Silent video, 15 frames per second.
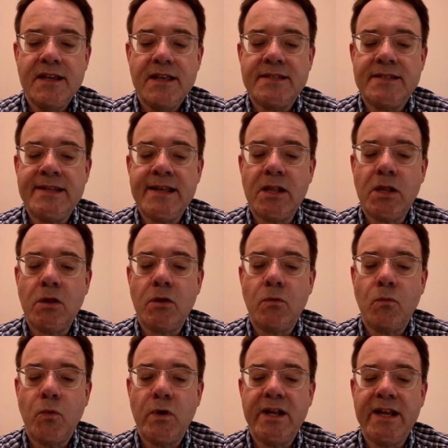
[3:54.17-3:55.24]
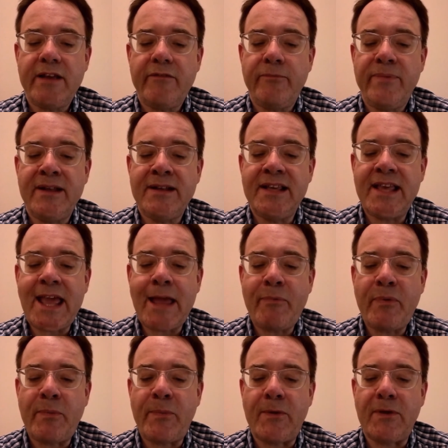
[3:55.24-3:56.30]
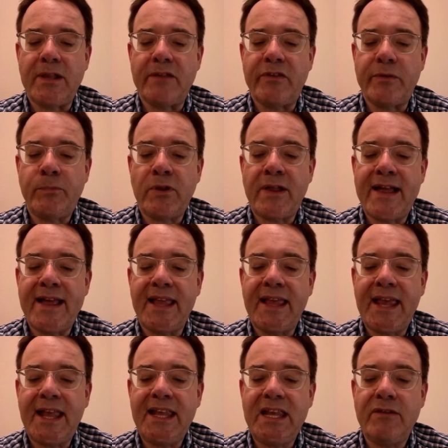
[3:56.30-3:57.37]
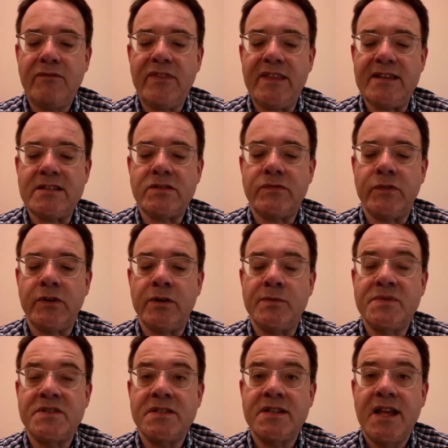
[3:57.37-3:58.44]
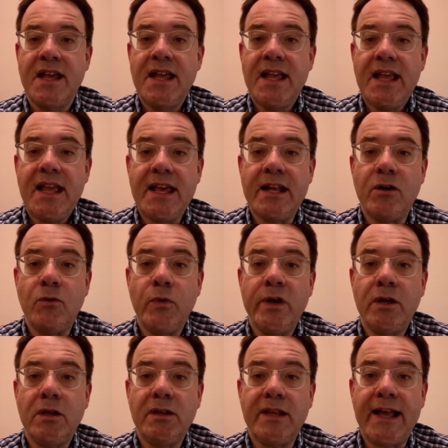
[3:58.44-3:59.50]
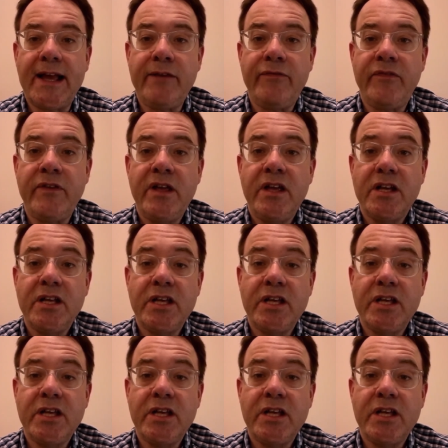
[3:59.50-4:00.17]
still would have been capable of applying any of these verbs in a real-life